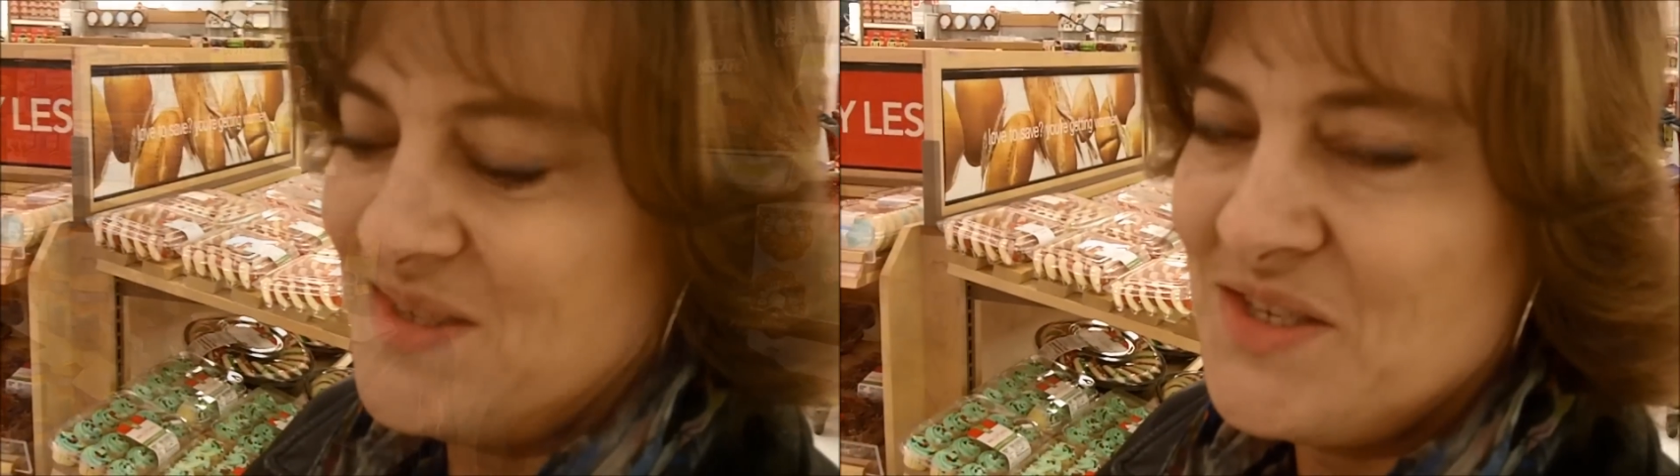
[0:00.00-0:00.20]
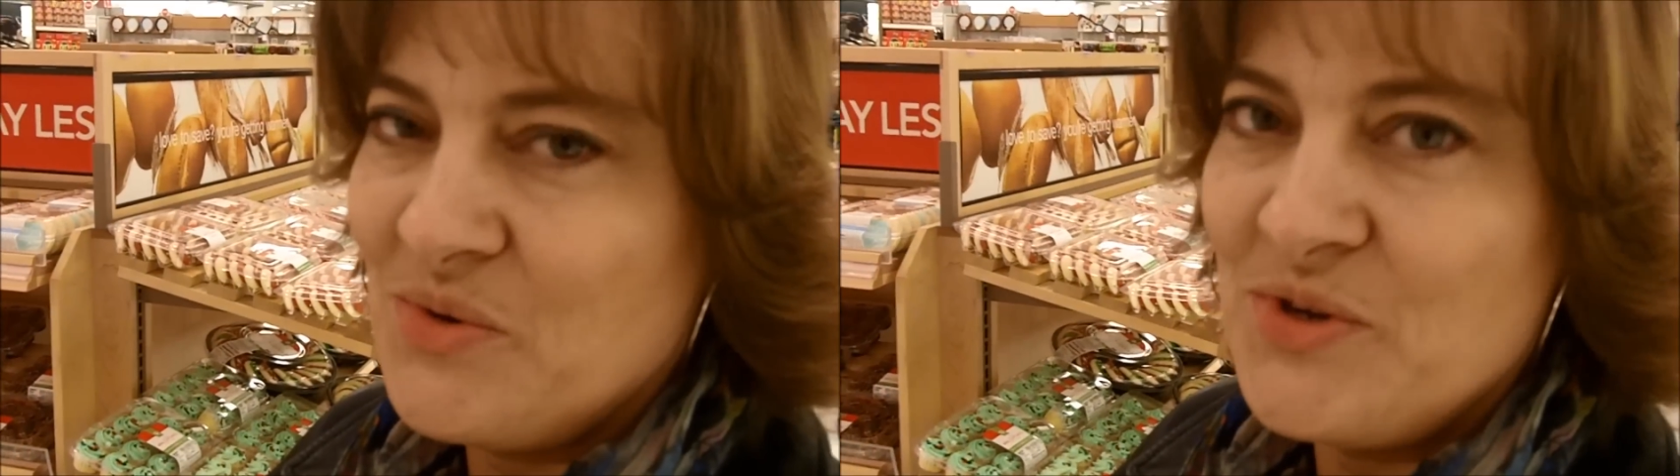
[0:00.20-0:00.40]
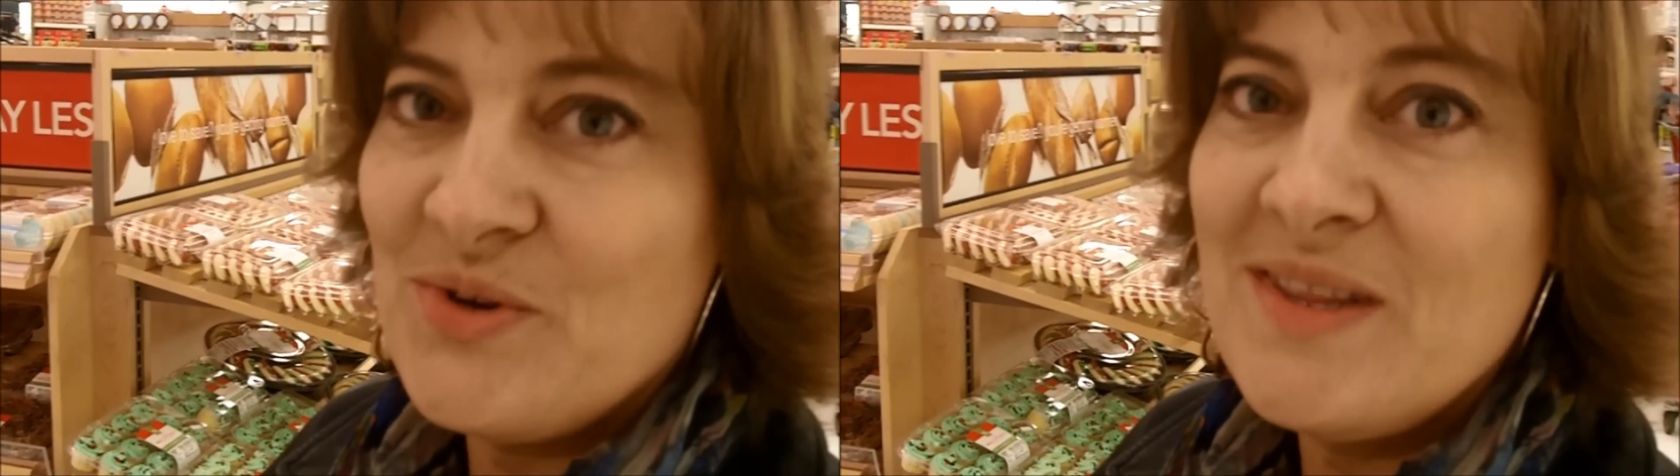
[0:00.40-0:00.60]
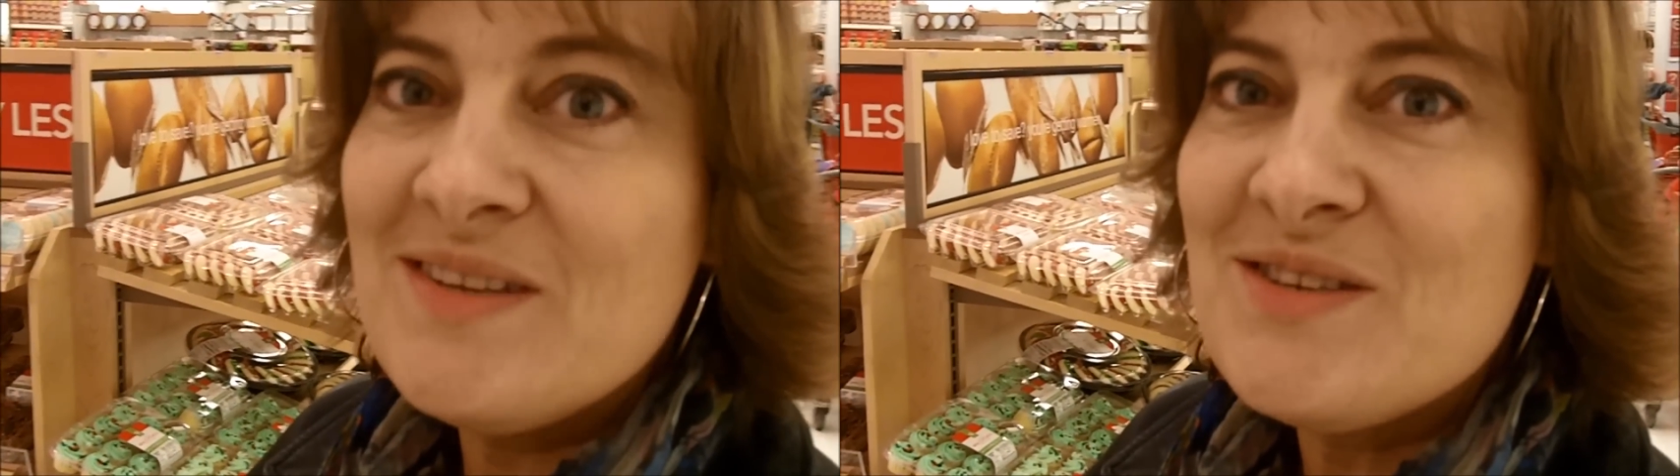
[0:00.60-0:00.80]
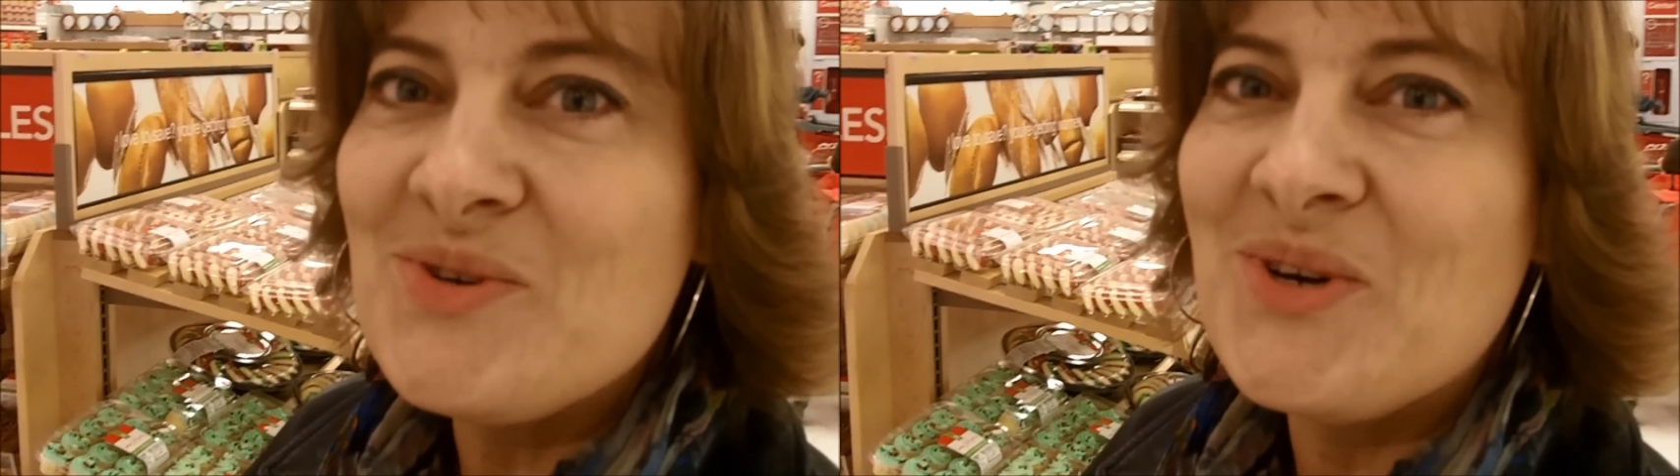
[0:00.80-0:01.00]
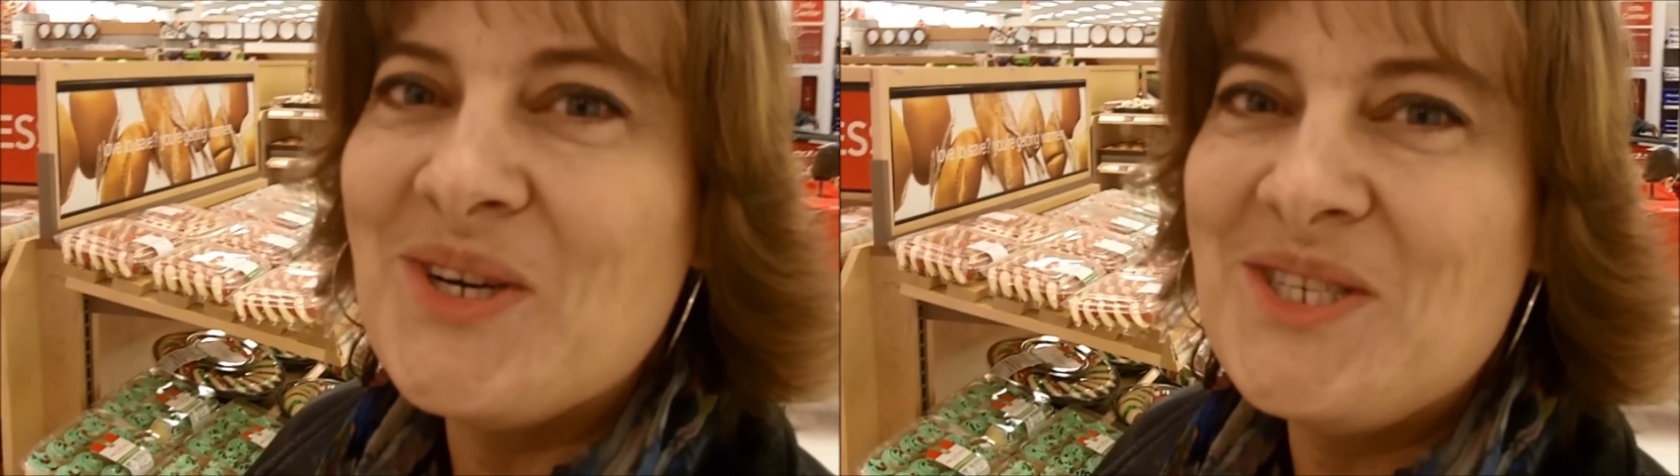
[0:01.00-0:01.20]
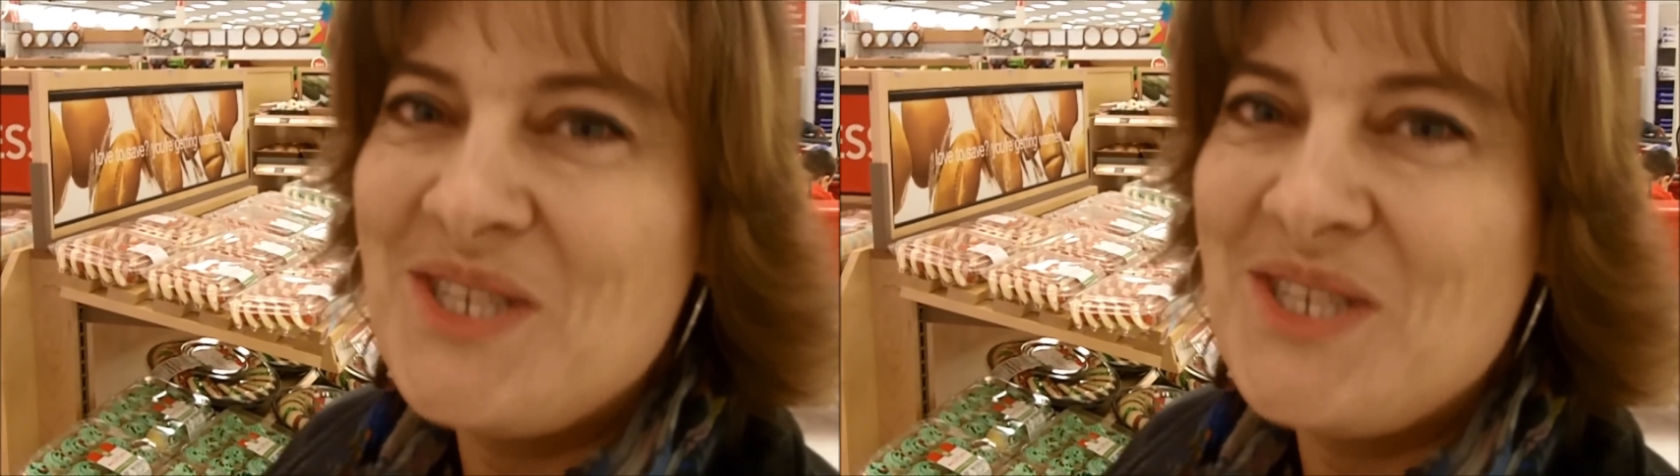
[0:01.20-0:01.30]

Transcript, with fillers: So when you're in the store,